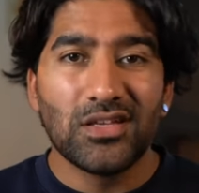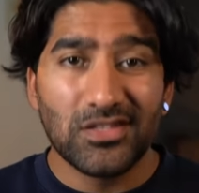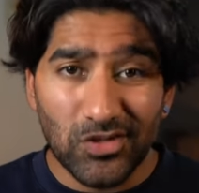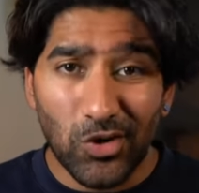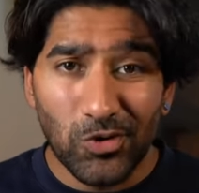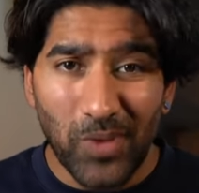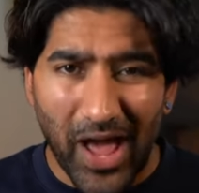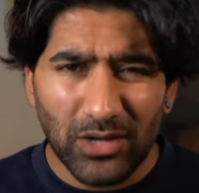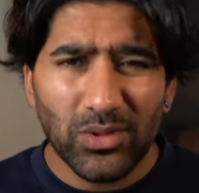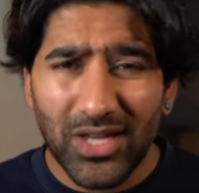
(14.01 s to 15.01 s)
So
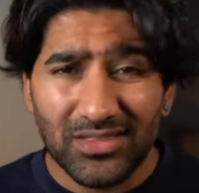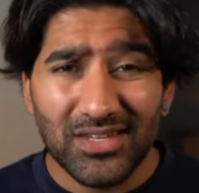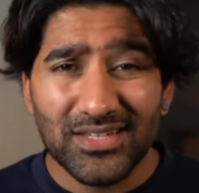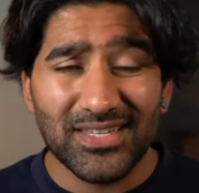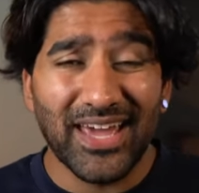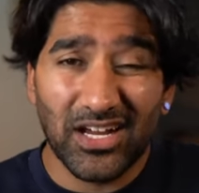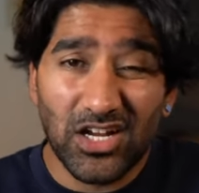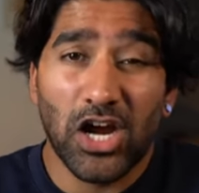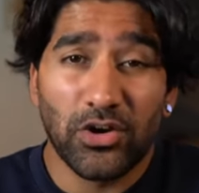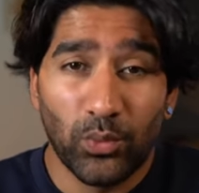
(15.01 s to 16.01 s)
how do we get this at our
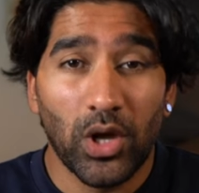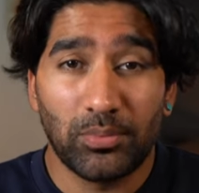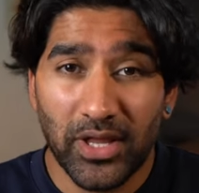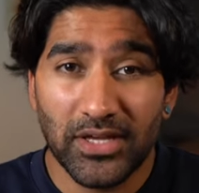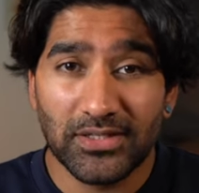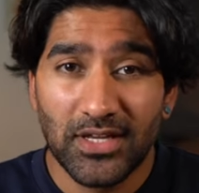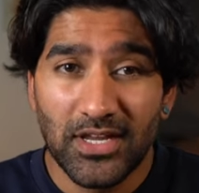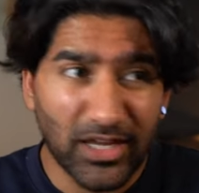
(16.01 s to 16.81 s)
current workplace?